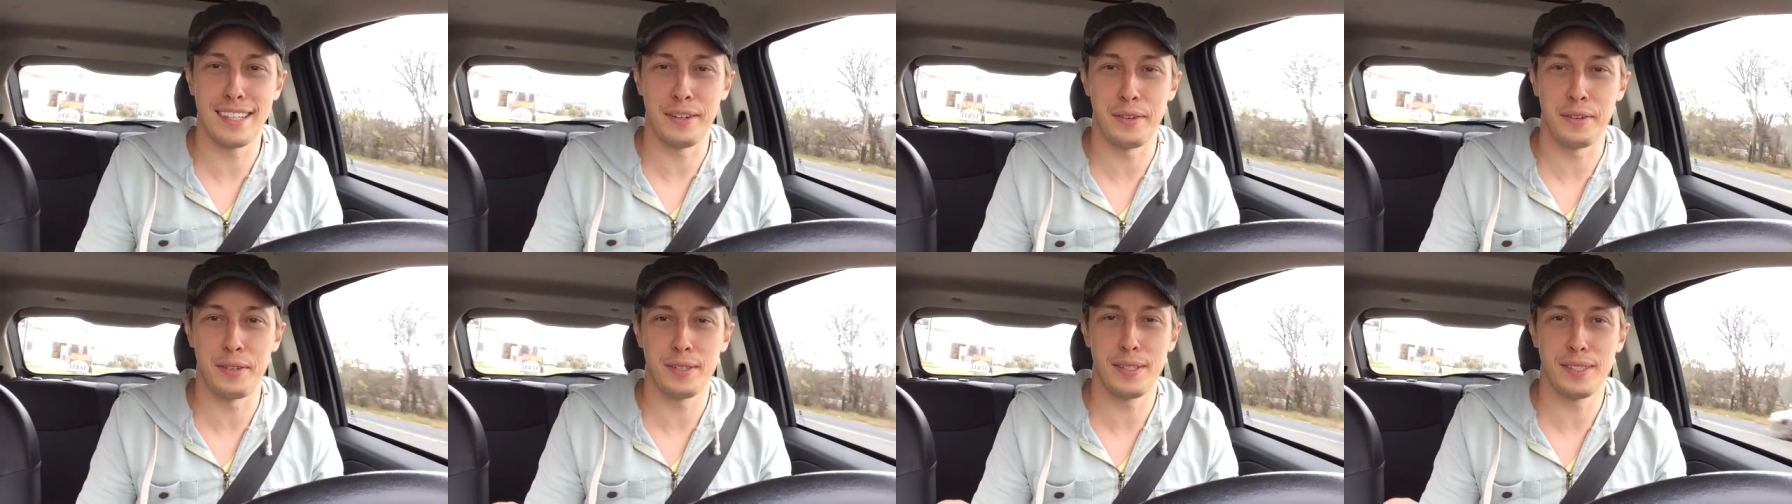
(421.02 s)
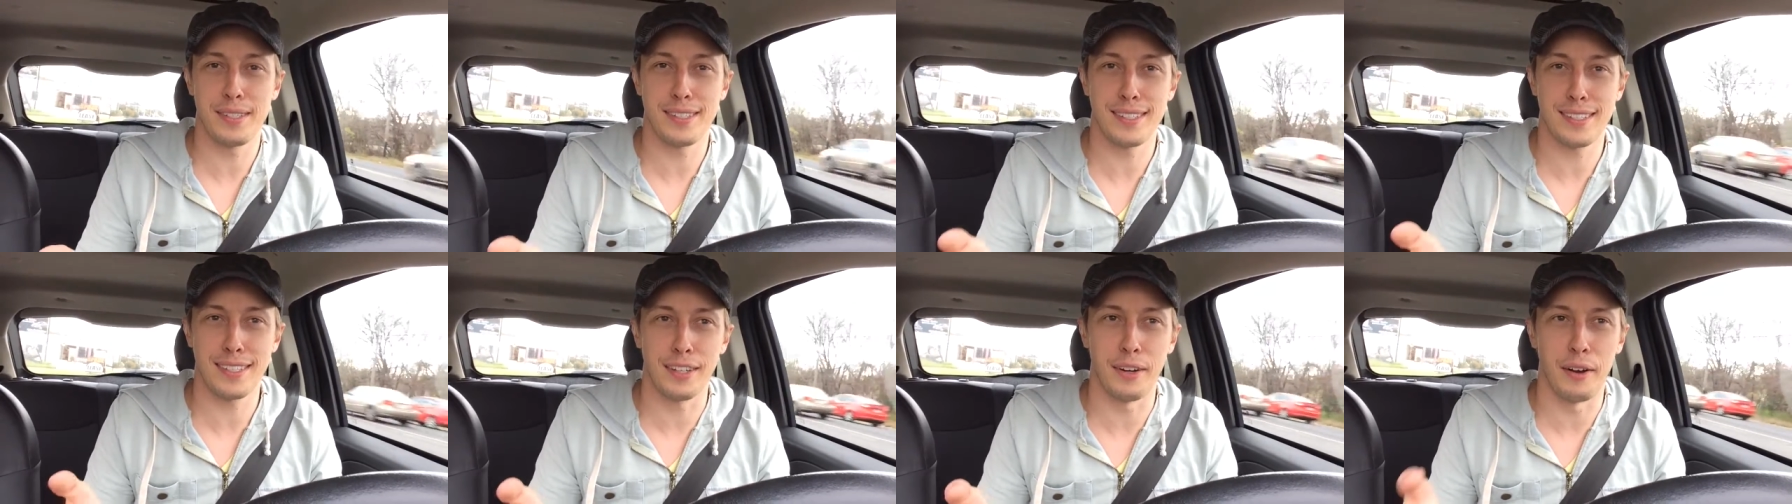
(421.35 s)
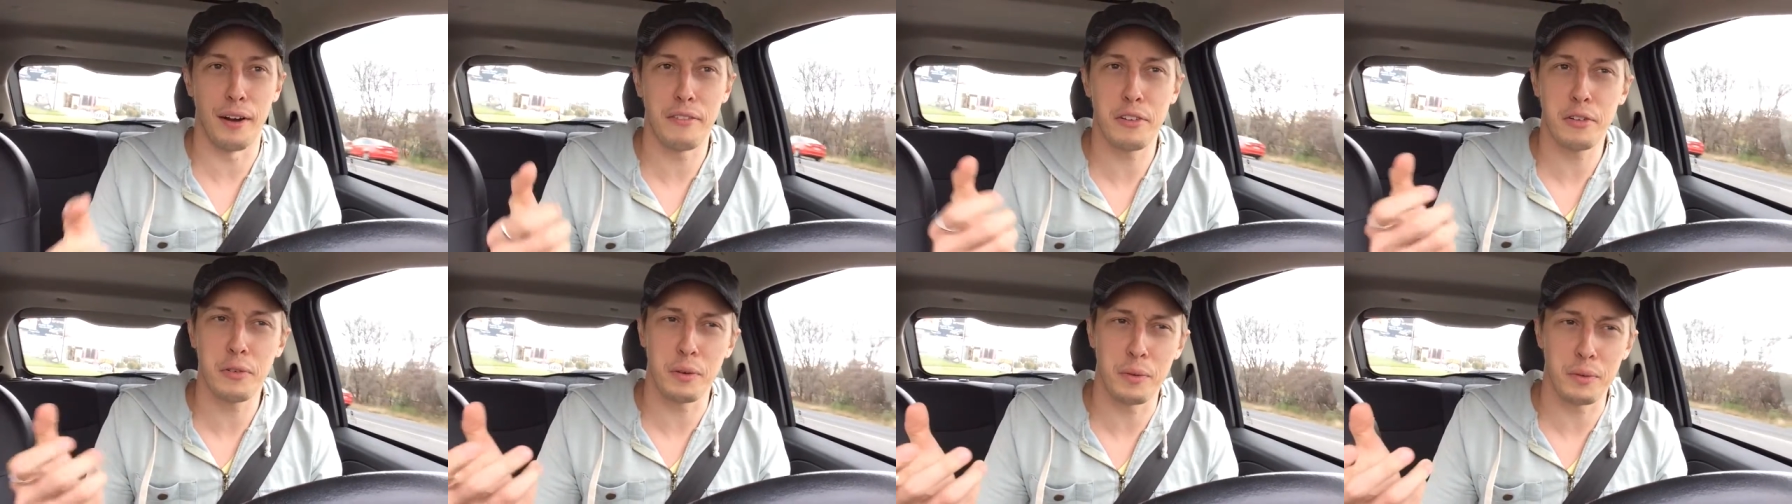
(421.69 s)
there's, you know,
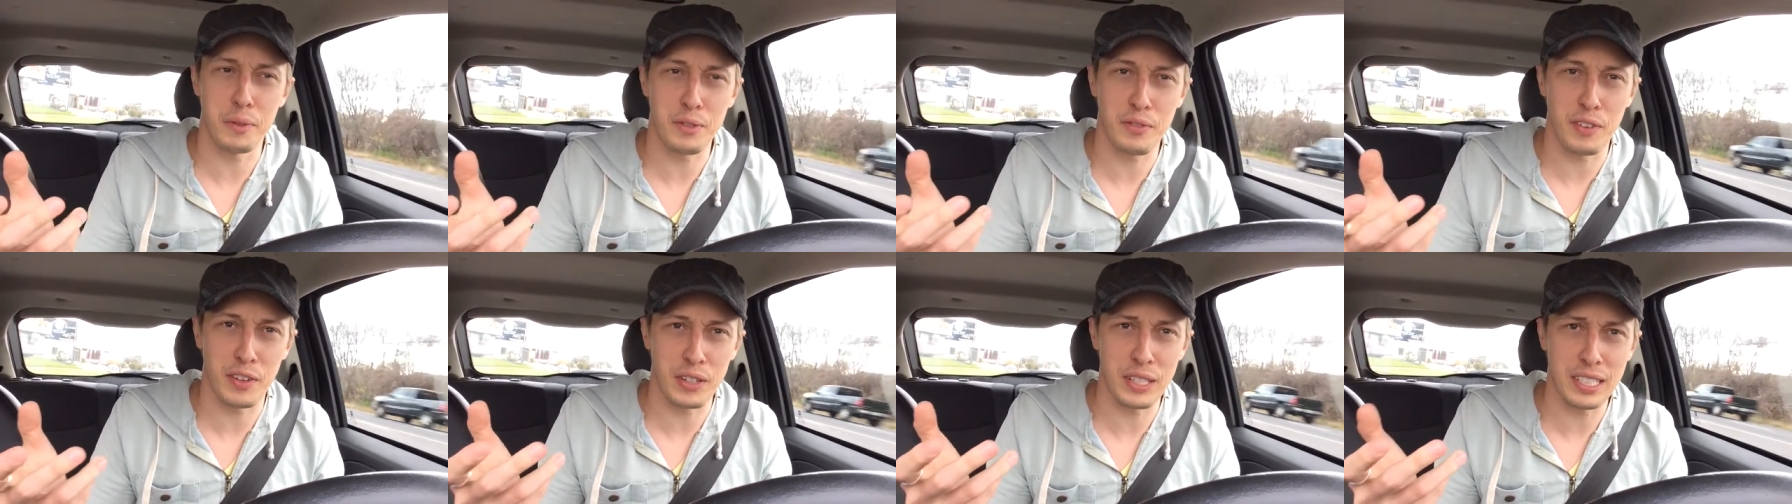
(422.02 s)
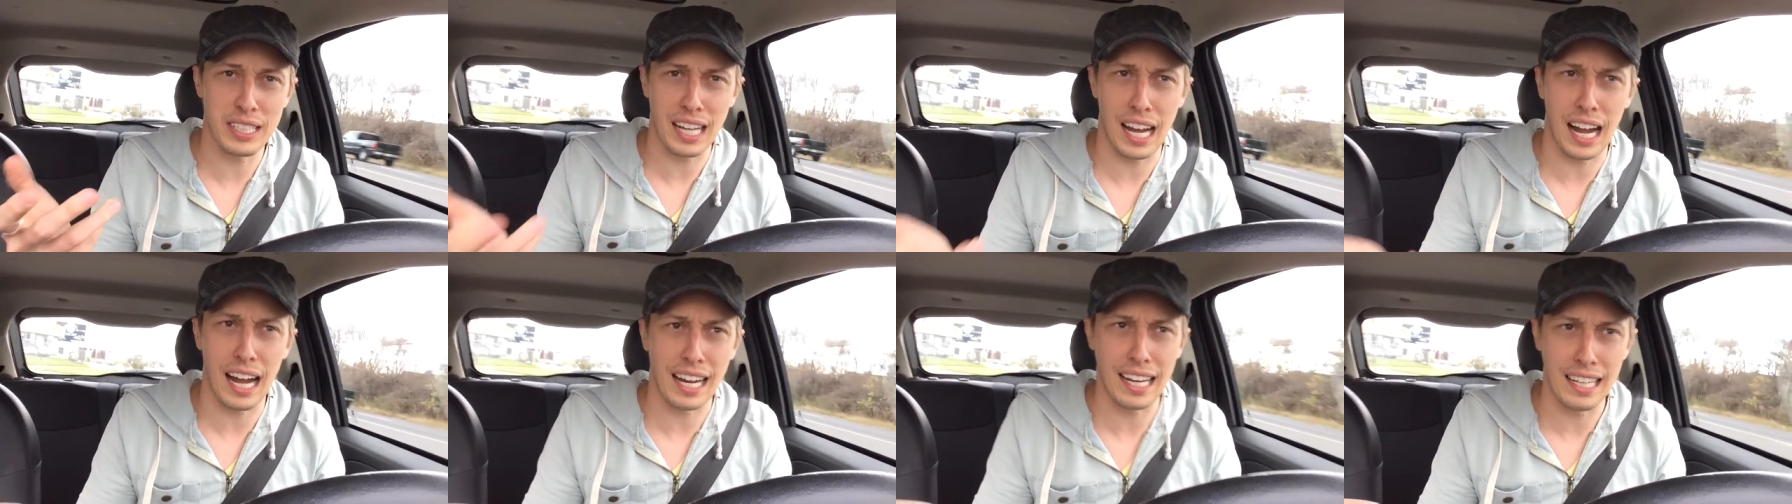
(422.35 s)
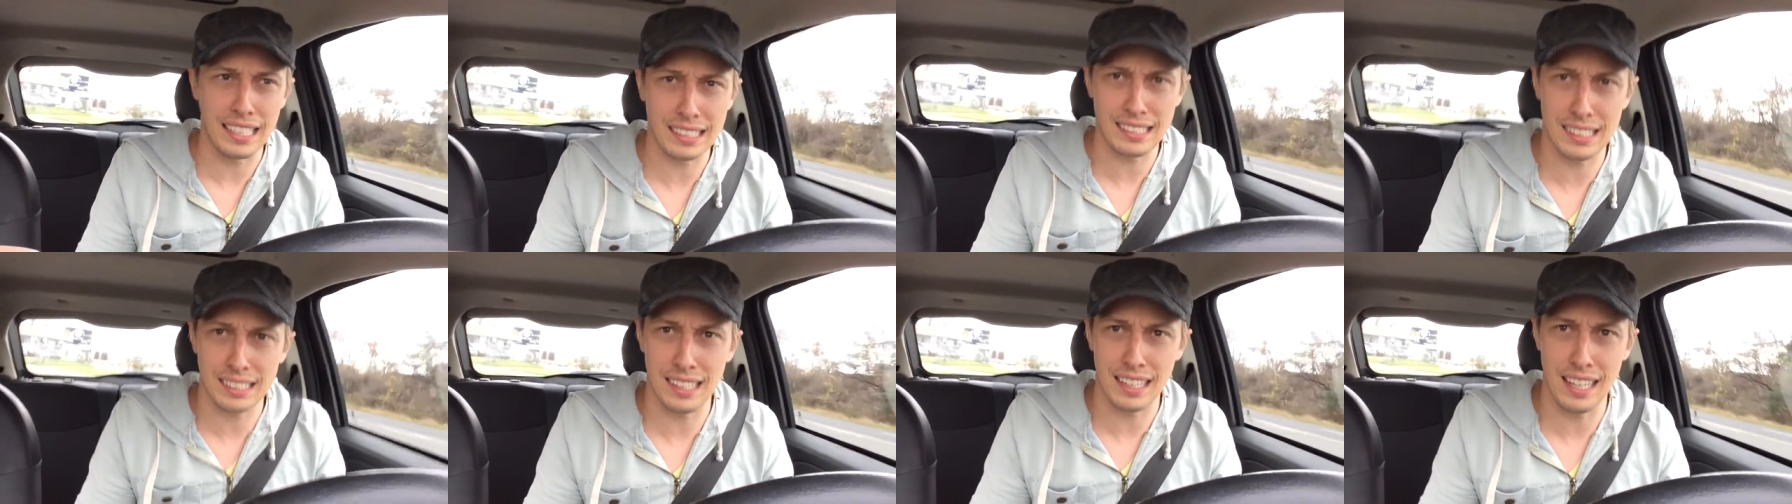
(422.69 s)
everyone was very tight.